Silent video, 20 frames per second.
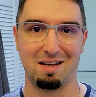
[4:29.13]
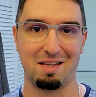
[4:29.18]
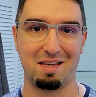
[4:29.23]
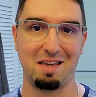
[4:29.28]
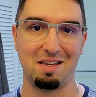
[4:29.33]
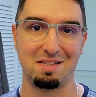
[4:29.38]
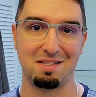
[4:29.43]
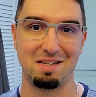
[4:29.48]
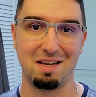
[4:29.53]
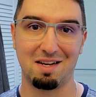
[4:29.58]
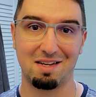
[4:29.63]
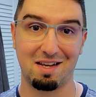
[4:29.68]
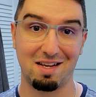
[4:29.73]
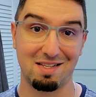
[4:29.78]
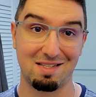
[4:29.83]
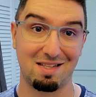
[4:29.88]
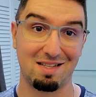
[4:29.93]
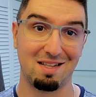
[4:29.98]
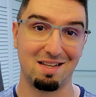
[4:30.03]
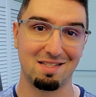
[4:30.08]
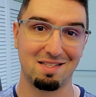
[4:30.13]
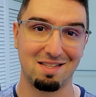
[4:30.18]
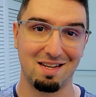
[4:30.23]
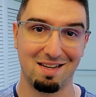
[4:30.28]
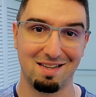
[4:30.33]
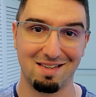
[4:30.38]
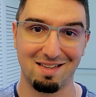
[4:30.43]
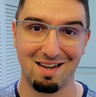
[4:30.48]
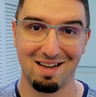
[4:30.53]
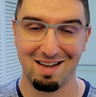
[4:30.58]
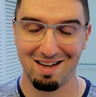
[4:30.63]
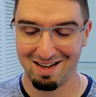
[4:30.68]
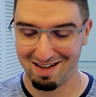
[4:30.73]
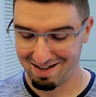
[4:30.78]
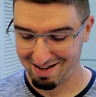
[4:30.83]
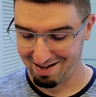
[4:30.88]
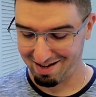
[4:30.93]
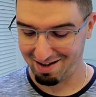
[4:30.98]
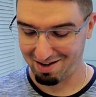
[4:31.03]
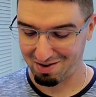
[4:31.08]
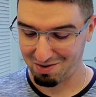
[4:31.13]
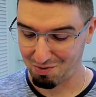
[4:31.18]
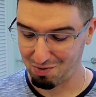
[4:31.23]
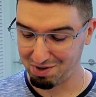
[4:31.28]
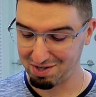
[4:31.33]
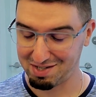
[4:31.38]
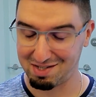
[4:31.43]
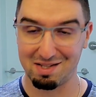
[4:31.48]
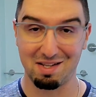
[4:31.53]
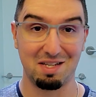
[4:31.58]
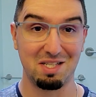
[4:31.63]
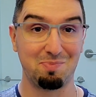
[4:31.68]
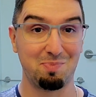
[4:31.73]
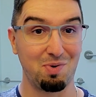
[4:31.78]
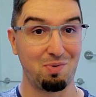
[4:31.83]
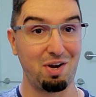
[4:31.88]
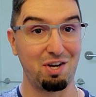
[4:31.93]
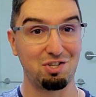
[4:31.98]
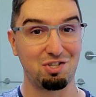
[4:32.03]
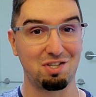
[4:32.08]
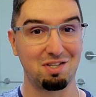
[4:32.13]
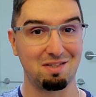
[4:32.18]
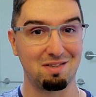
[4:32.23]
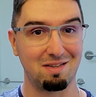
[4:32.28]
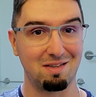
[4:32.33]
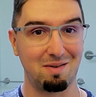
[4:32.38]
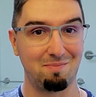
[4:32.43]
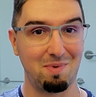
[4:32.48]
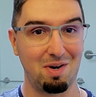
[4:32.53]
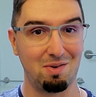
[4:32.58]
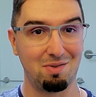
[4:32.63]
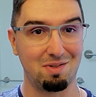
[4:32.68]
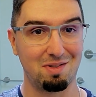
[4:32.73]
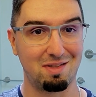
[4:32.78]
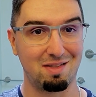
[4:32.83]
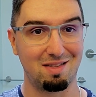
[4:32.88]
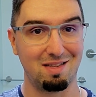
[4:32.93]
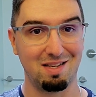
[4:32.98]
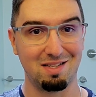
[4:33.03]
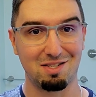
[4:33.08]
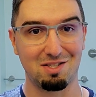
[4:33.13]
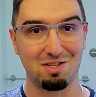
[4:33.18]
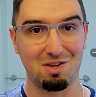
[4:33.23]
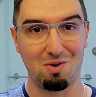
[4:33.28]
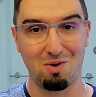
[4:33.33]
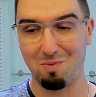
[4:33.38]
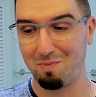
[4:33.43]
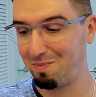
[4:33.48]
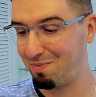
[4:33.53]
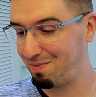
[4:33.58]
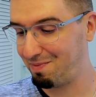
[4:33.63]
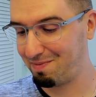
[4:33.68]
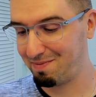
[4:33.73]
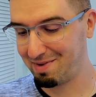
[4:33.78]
His youngest, the son, who is the inspiration about this soap.